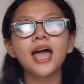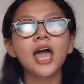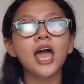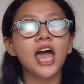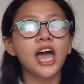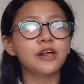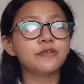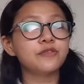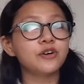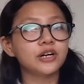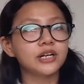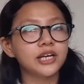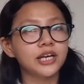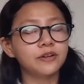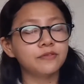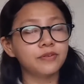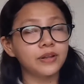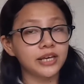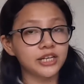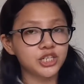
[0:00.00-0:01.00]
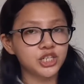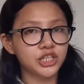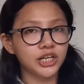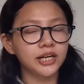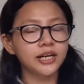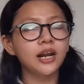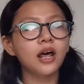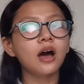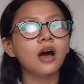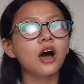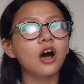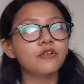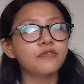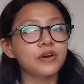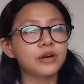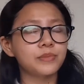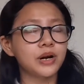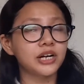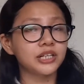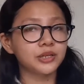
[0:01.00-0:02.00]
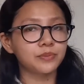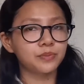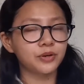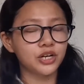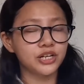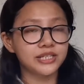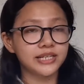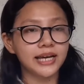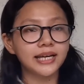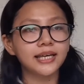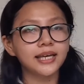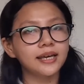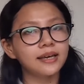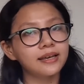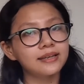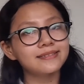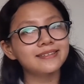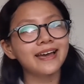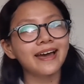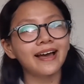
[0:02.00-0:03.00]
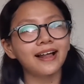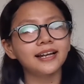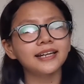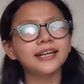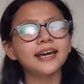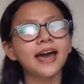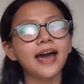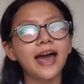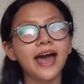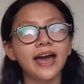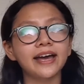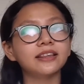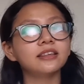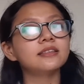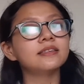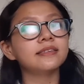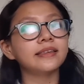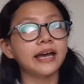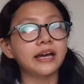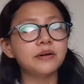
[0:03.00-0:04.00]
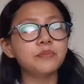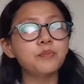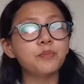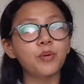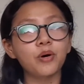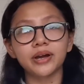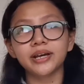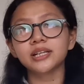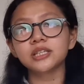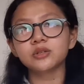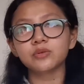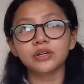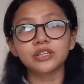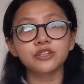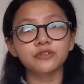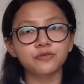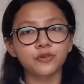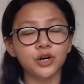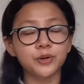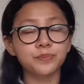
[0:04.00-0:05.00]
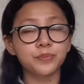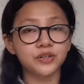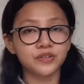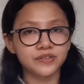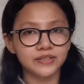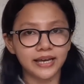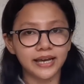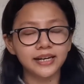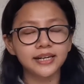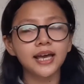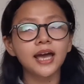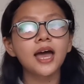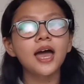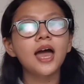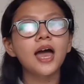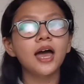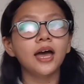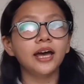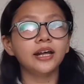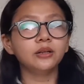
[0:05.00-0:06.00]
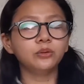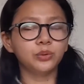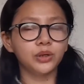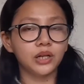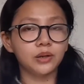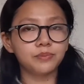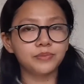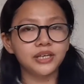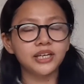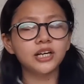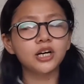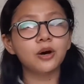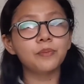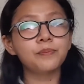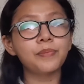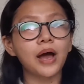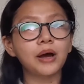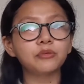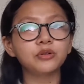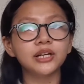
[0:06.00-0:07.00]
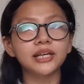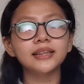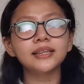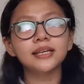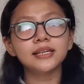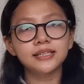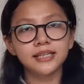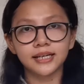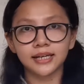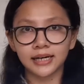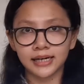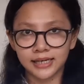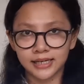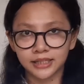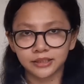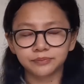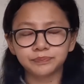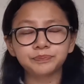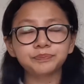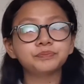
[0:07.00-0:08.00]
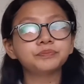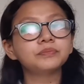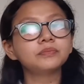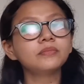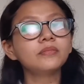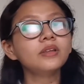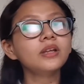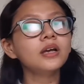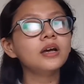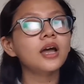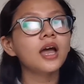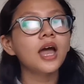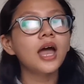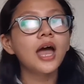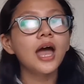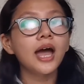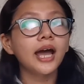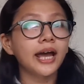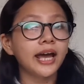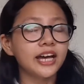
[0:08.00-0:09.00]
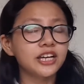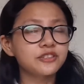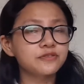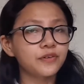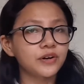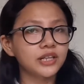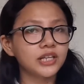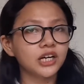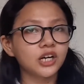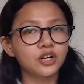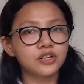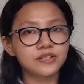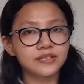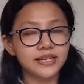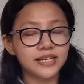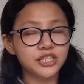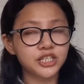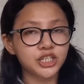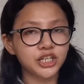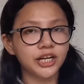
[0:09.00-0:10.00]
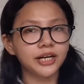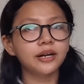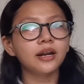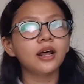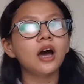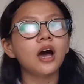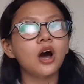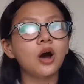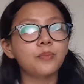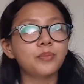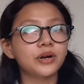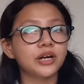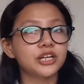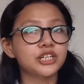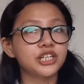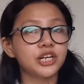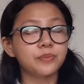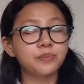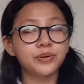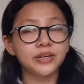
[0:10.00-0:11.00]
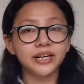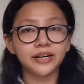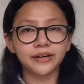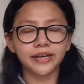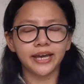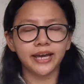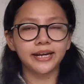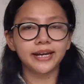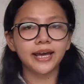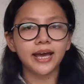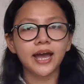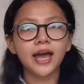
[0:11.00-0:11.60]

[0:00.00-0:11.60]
And for the inflation of MRT project is held at 10.24% and will be compounded yearly. As for the concession operation period,